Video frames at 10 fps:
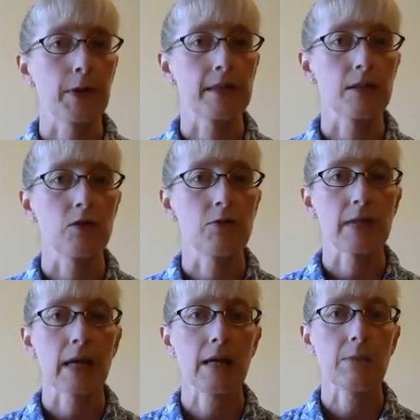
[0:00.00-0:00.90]
It's a
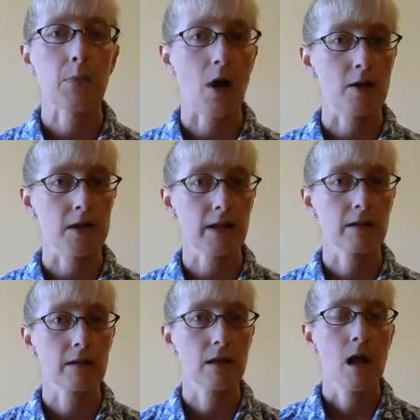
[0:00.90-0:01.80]
2-skein
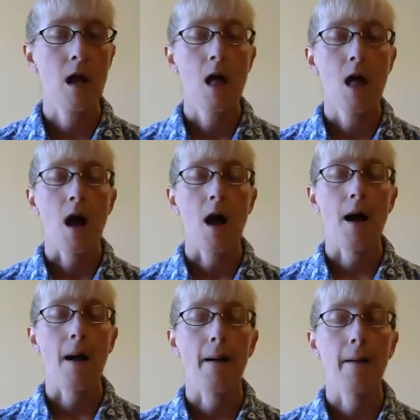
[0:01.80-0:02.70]
project
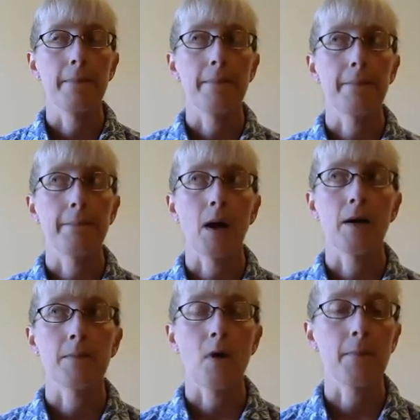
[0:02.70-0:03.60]
and
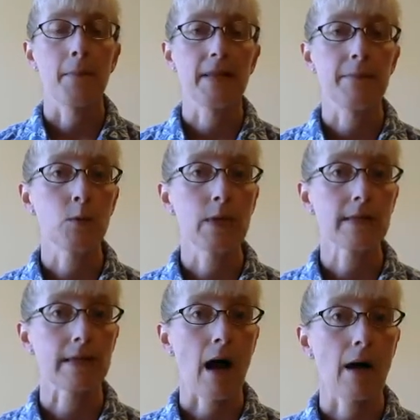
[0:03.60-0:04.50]
on my Nimue
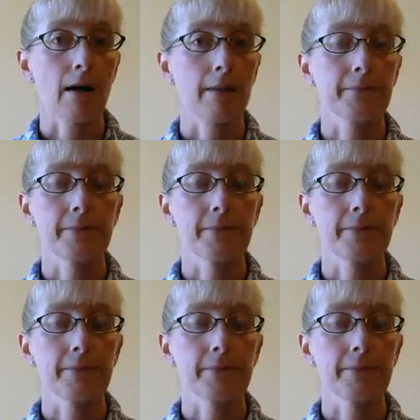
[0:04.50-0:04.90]
sock.